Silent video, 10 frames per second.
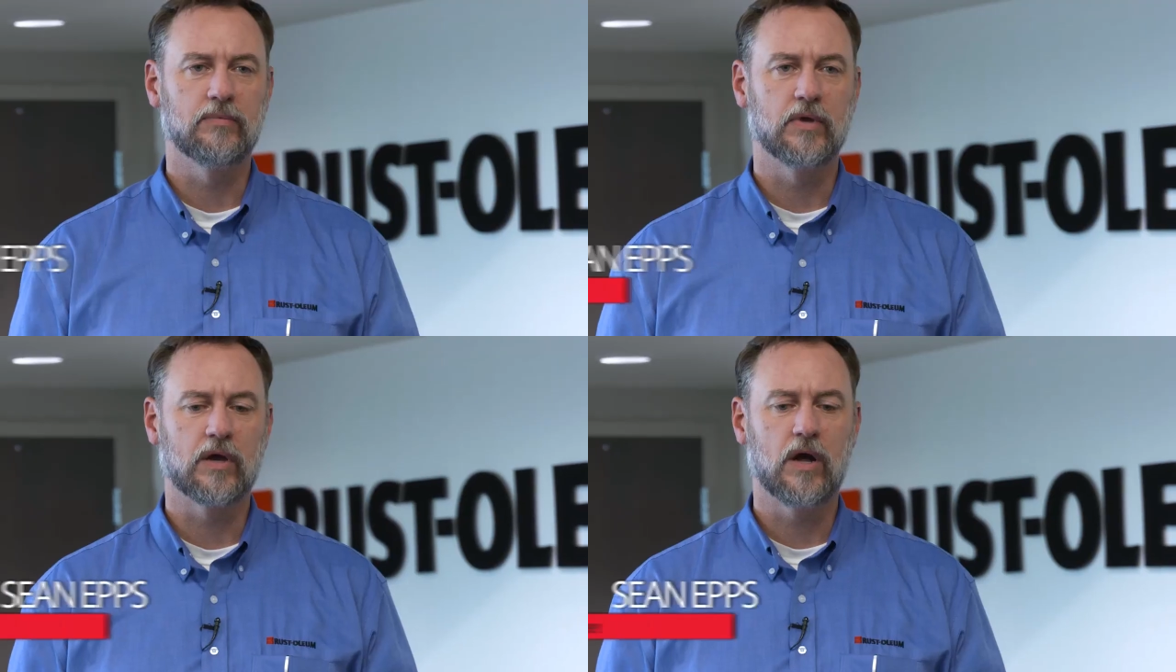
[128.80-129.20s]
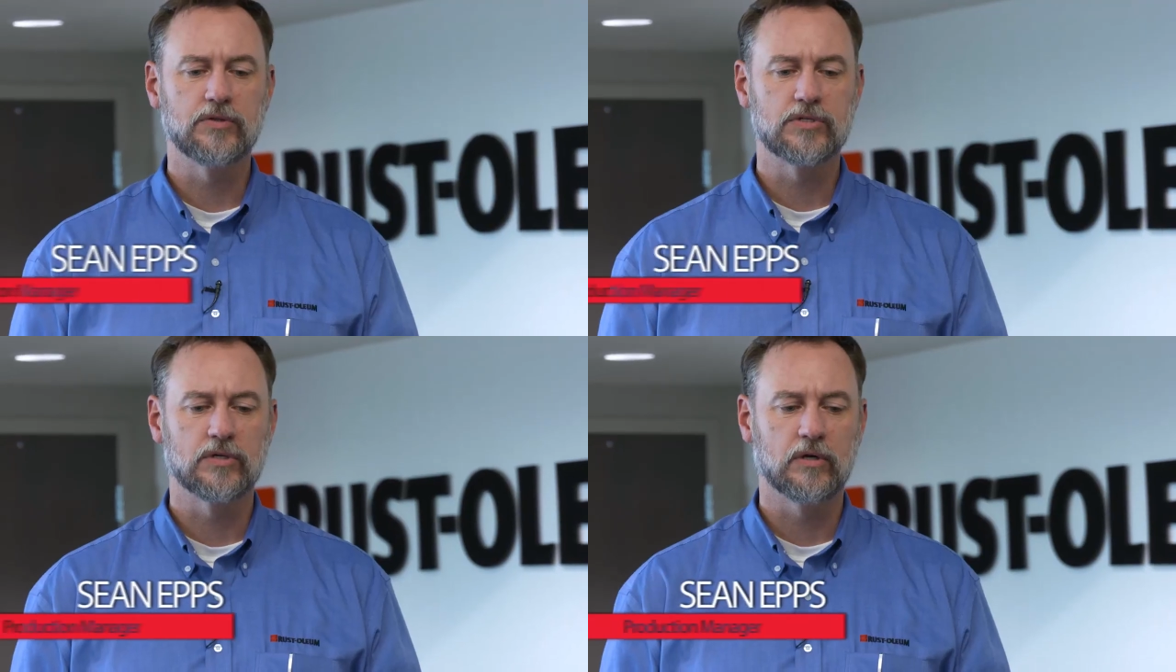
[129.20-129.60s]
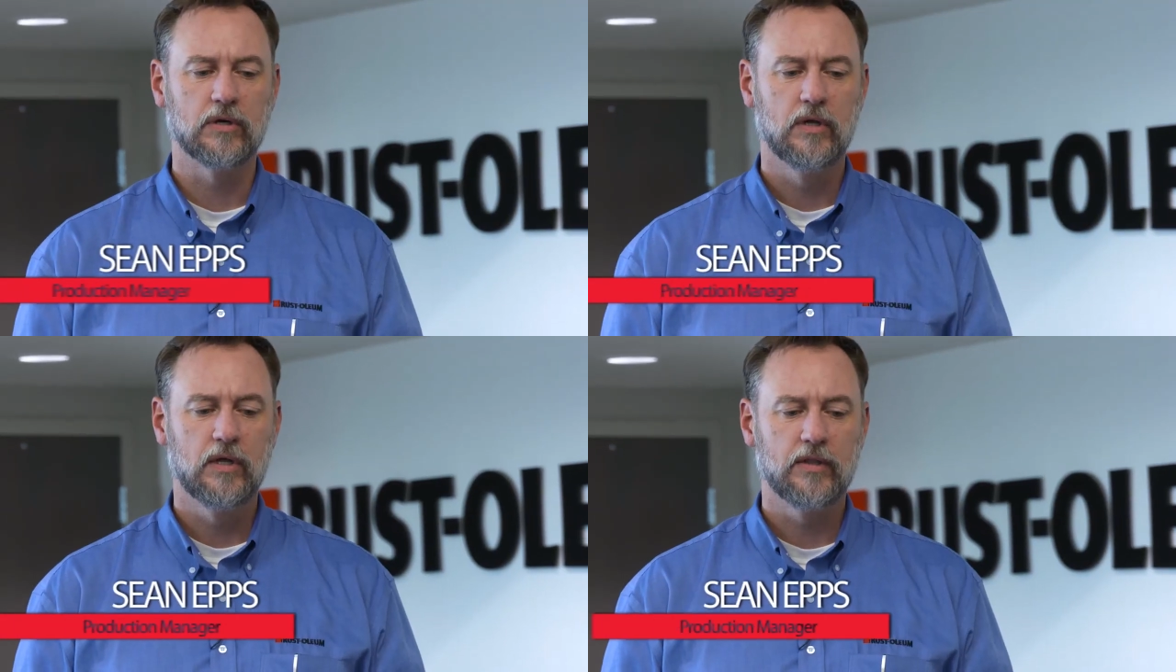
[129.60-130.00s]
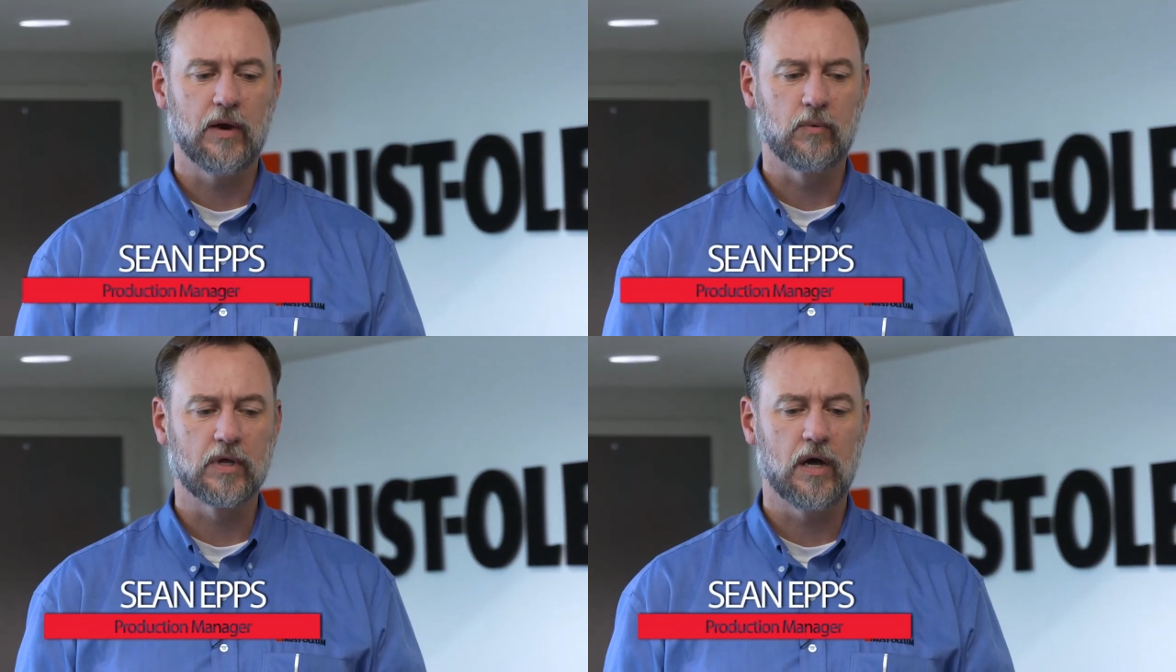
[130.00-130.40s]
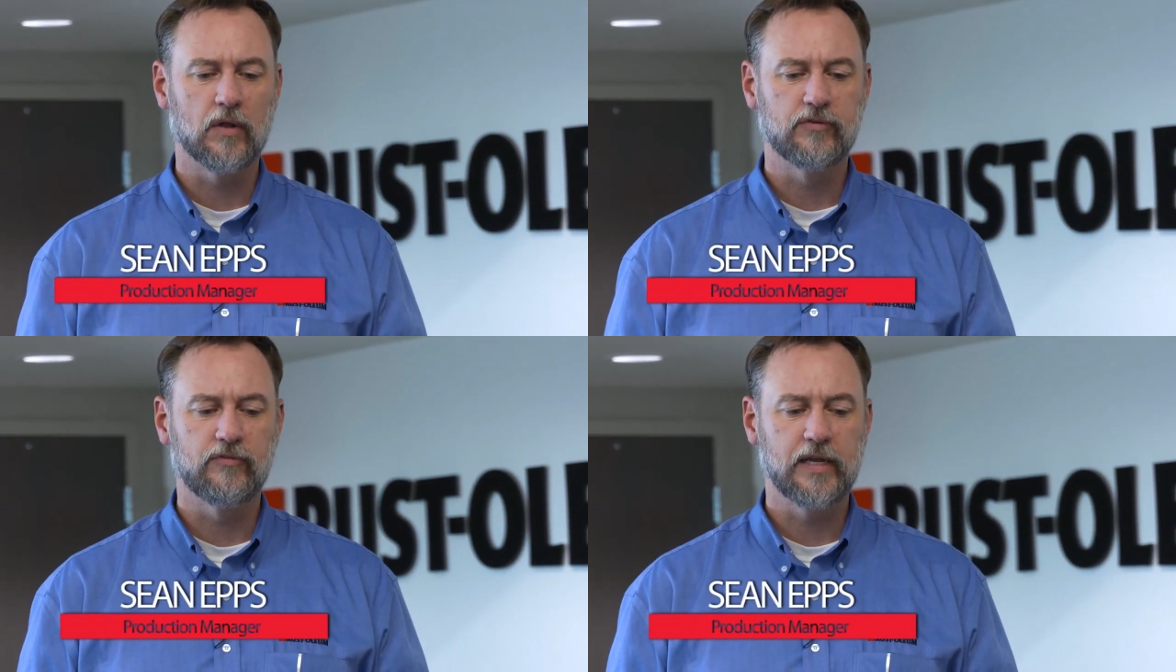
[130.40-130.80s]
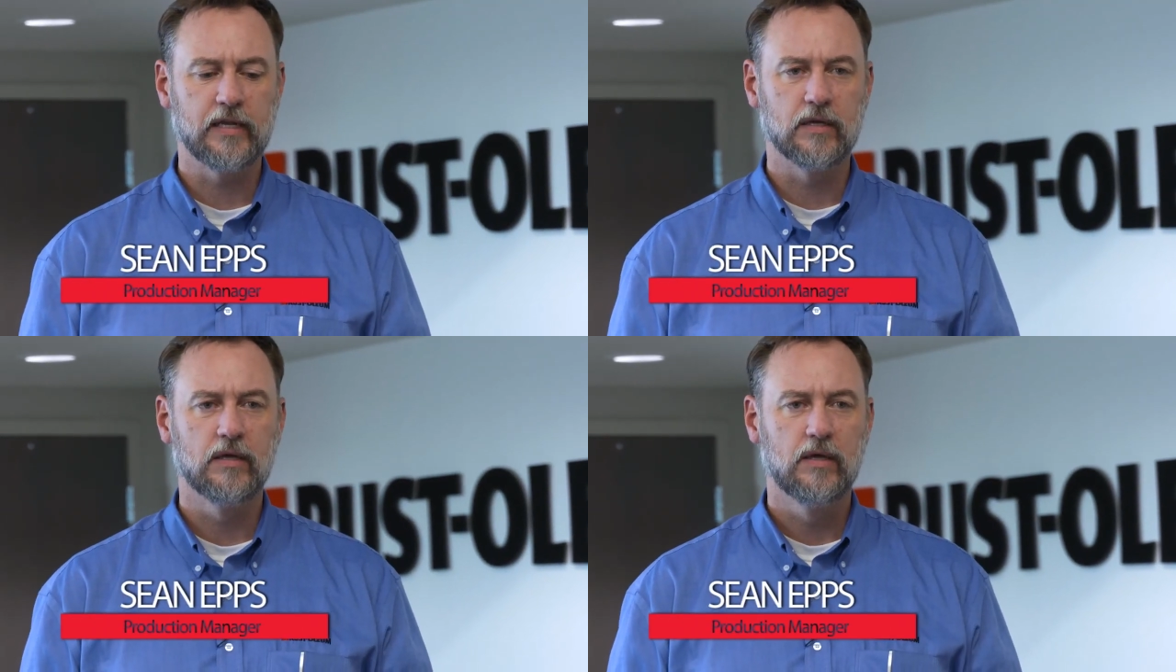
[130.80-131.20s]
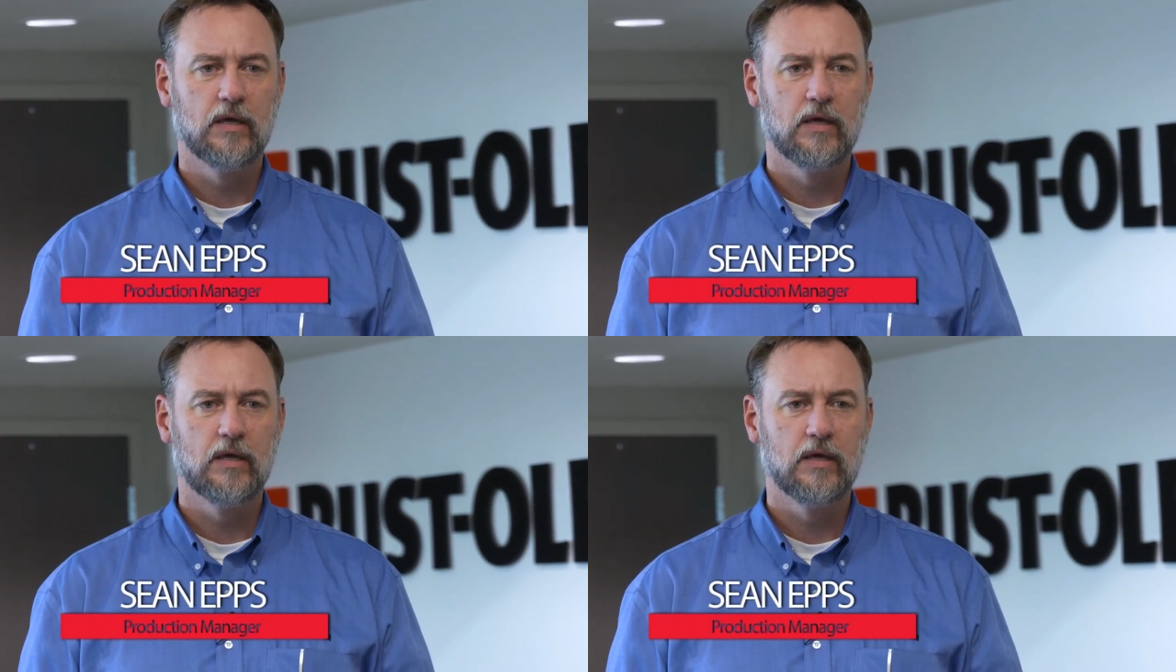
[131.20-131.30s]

The, the culture that we're cultivating